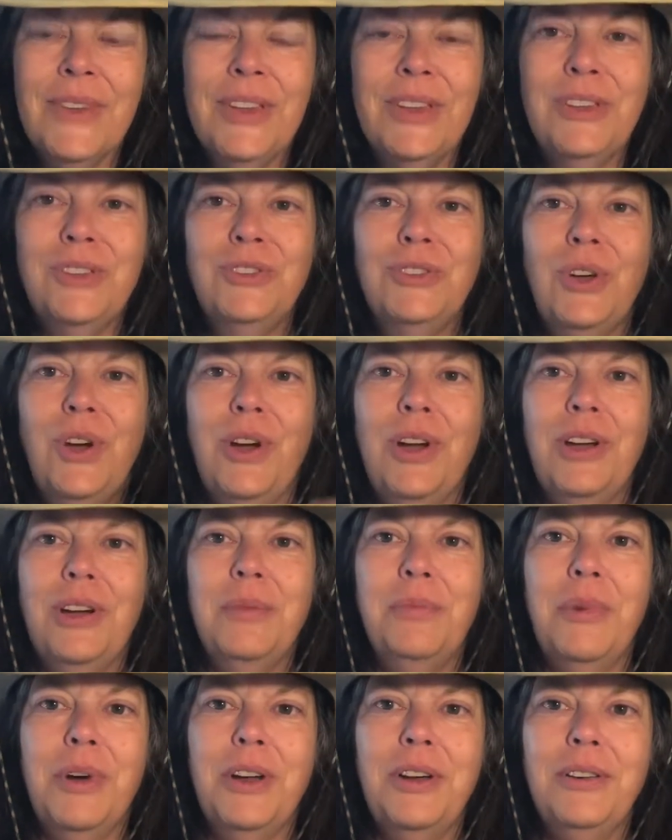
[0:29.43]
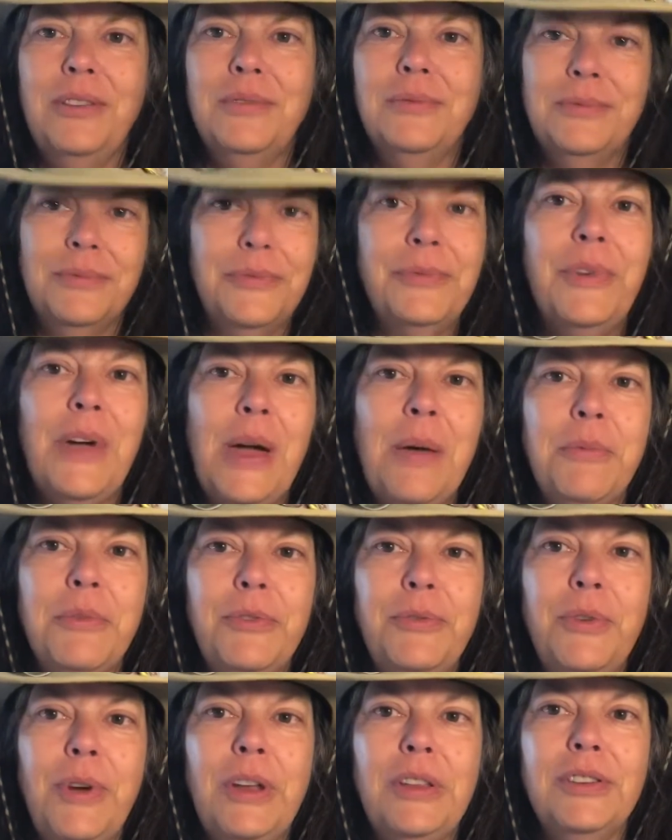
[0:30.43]
Sorry, but
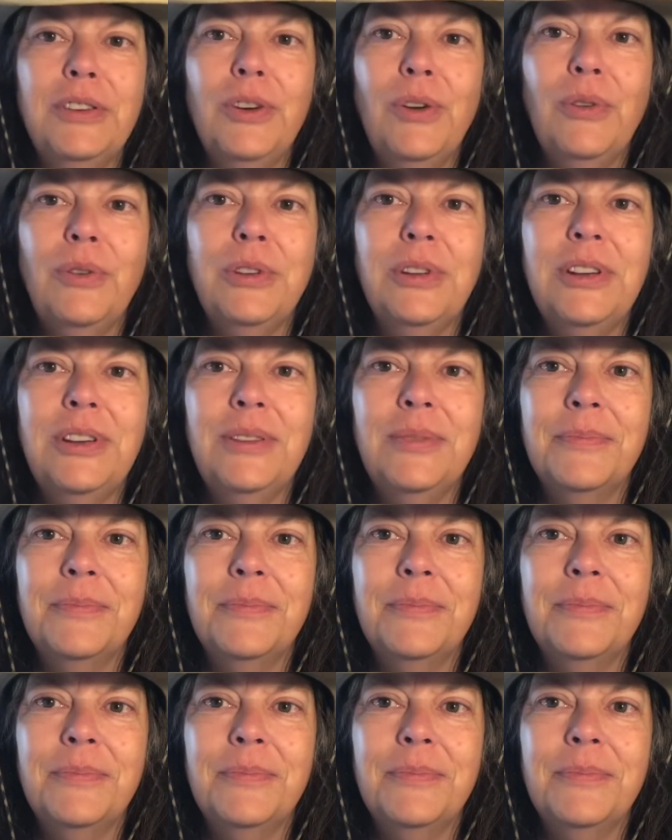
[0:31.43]
family friendly only.